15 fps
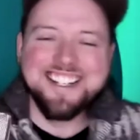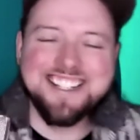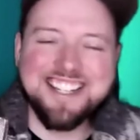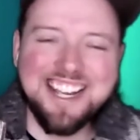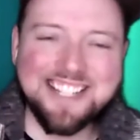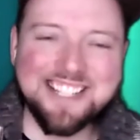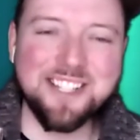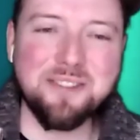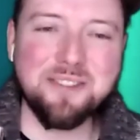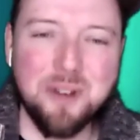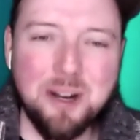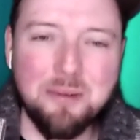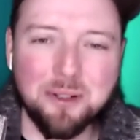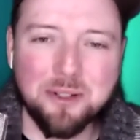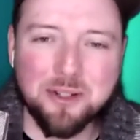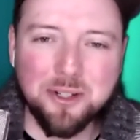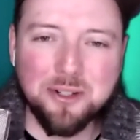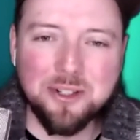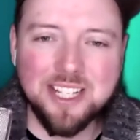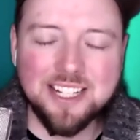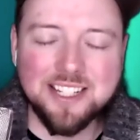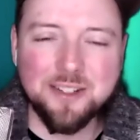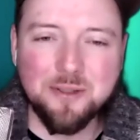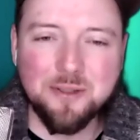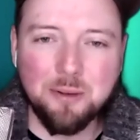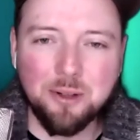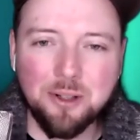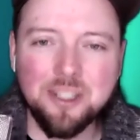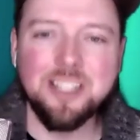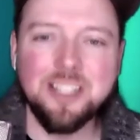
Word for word: Texas rebel, true Texas rebel.